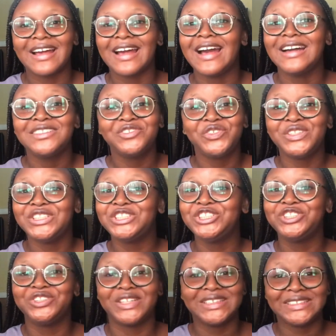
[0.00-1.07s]
can't really
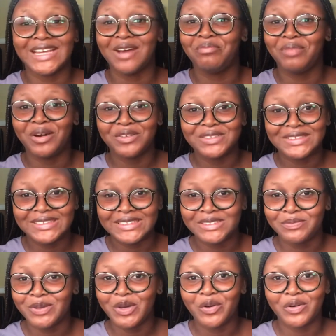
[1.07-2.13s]
stress about this
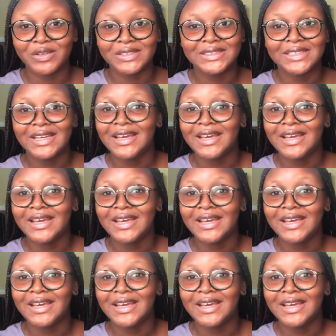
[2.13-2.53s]
because